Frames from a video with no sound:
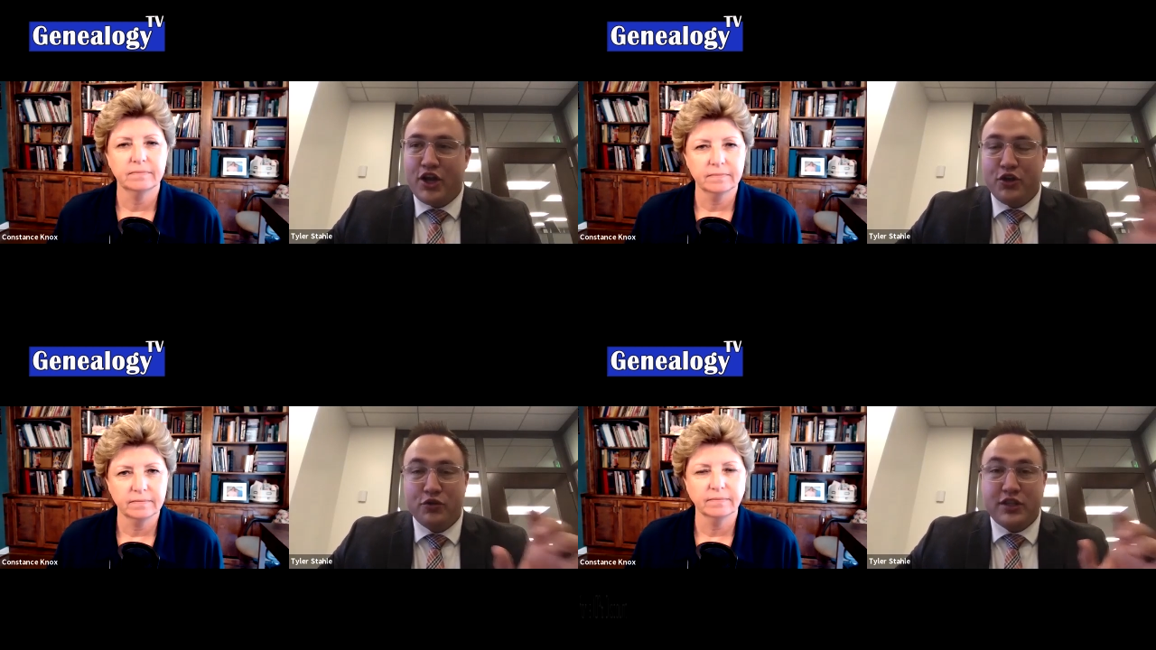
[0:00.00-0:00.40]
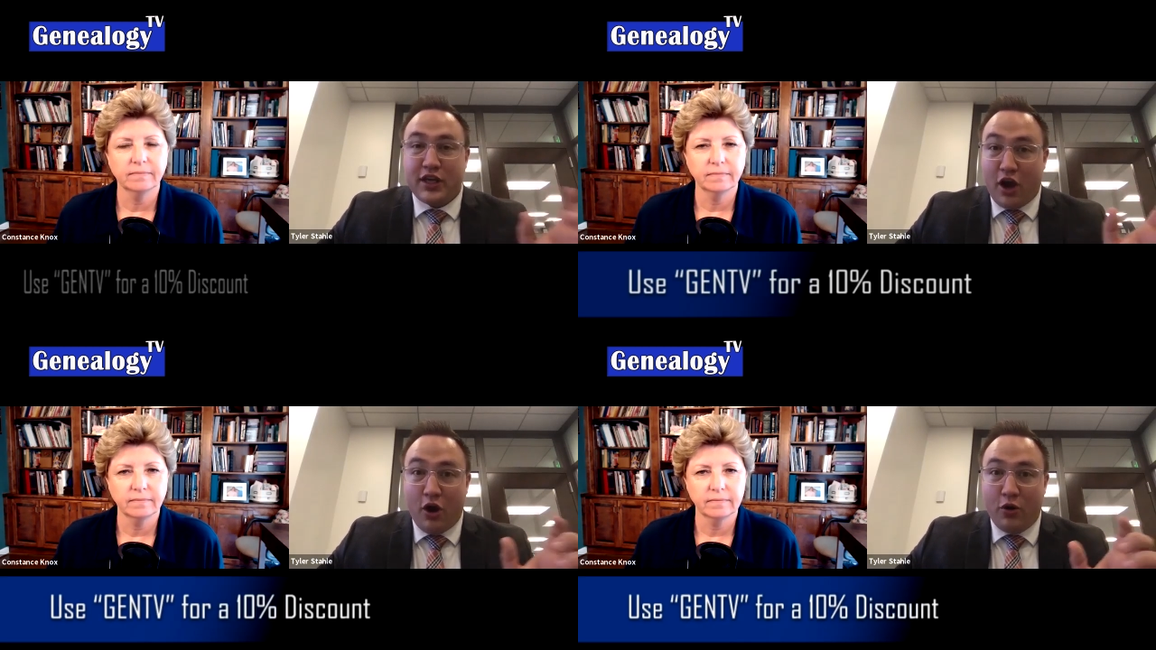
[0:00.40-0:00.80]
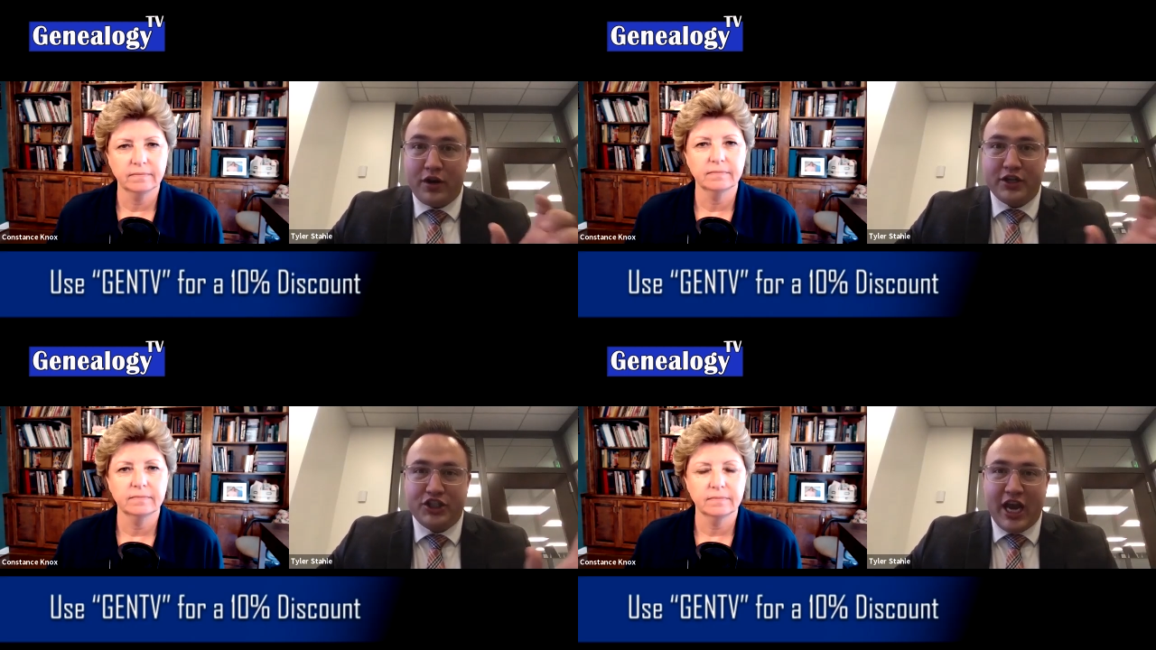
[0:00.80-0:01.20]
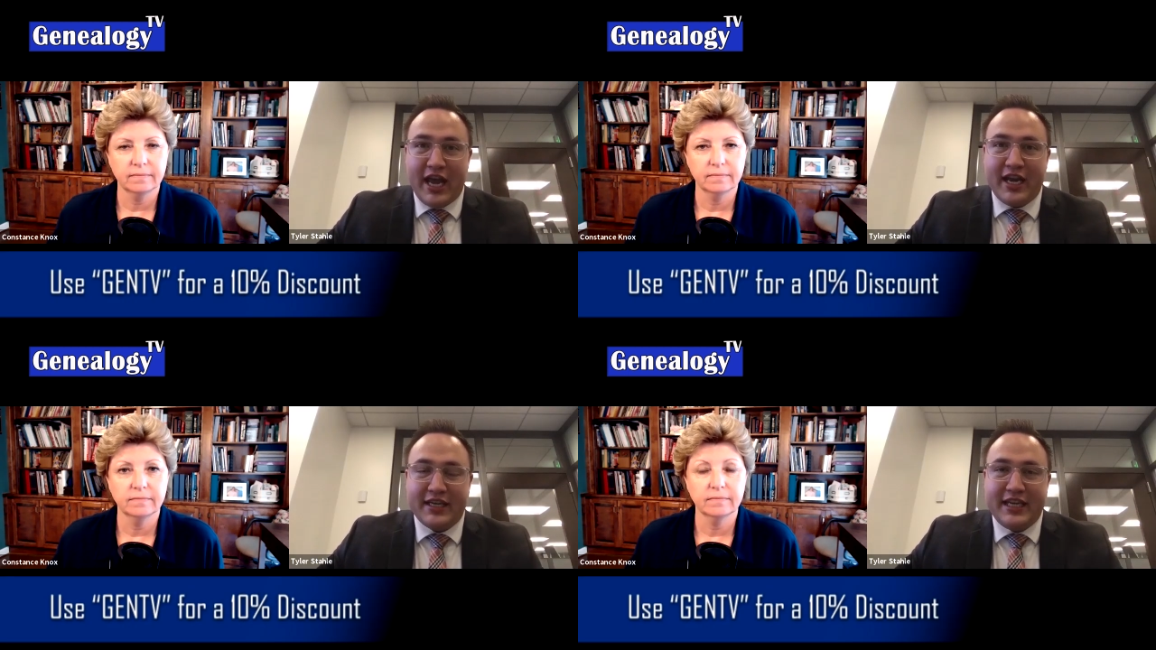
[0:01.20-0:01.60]
Speaker 1: use the code
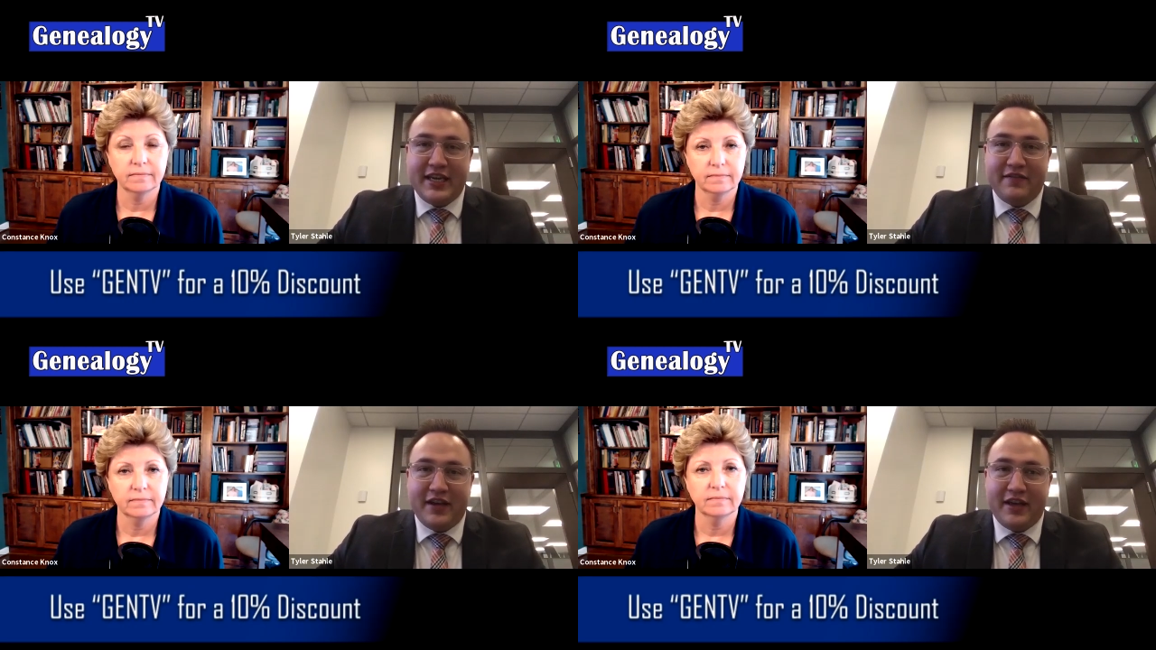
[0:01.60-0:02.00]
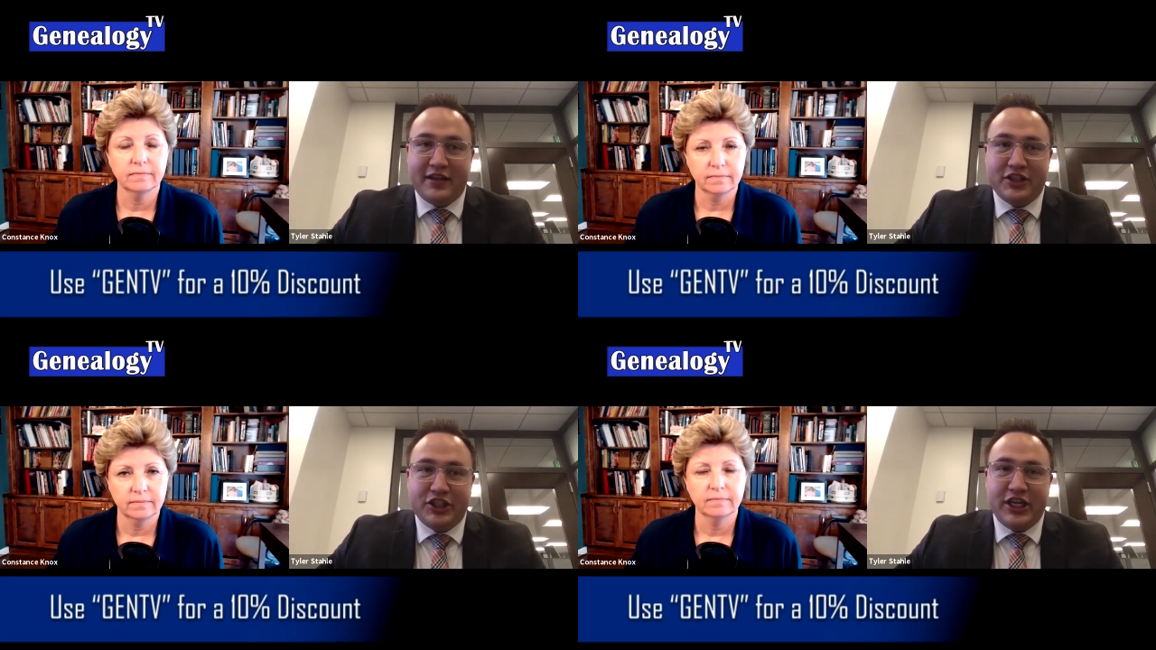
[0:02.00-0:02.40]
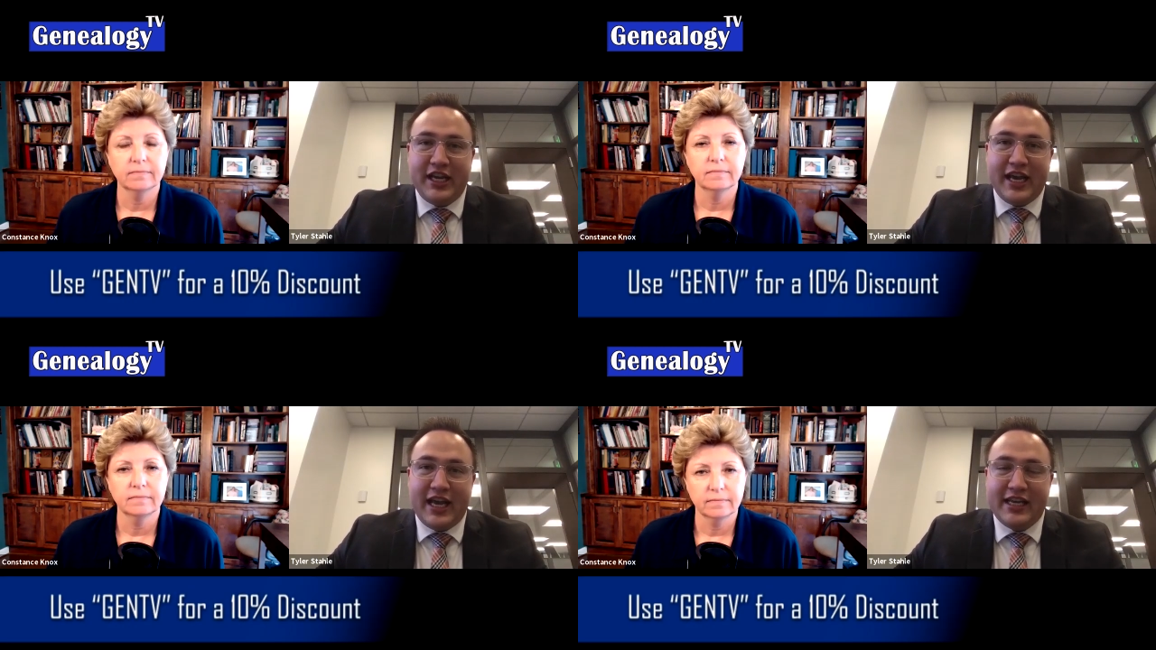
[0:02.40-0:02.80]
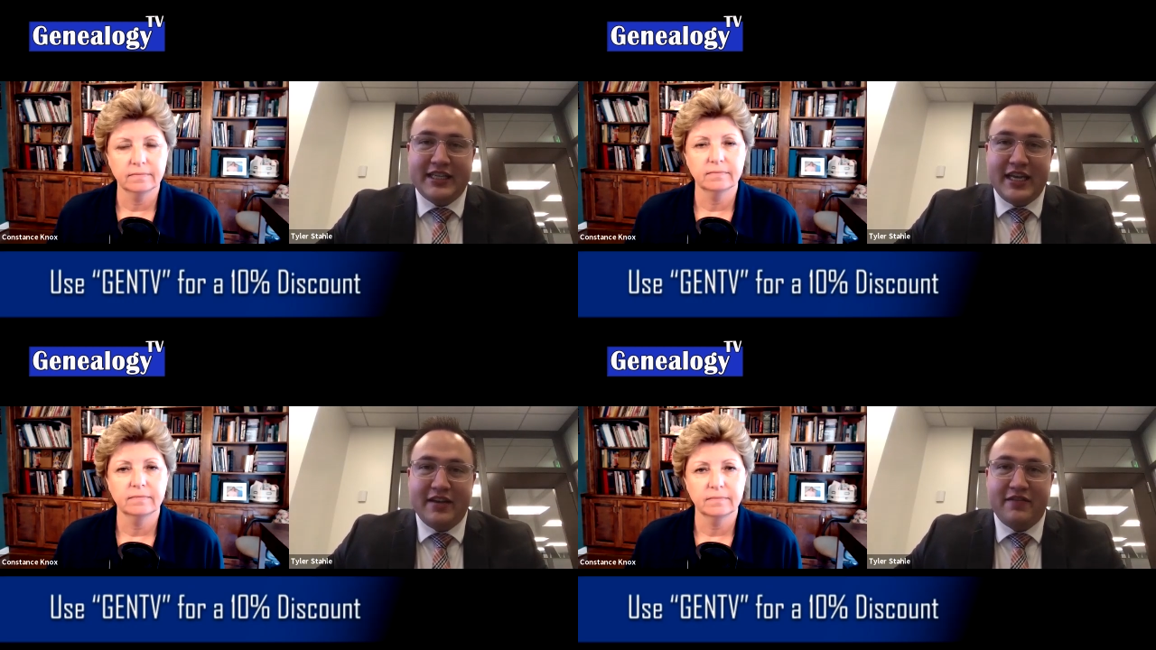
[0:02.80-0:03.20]
GENTV,
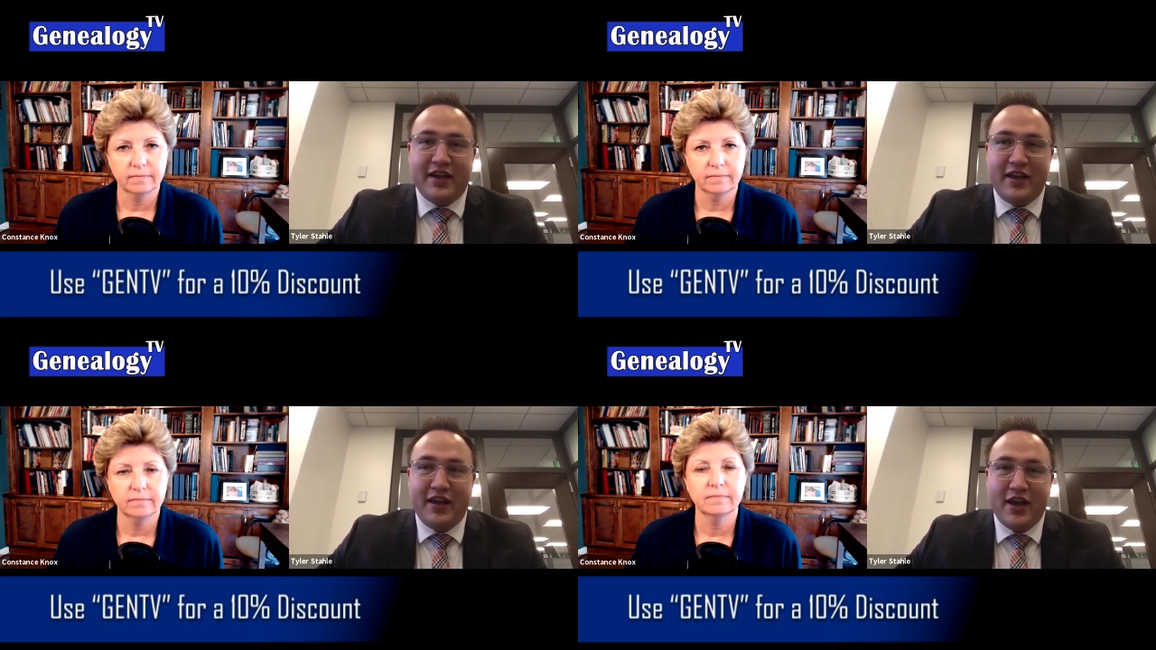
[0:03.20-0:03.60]
G-E-N-T-V,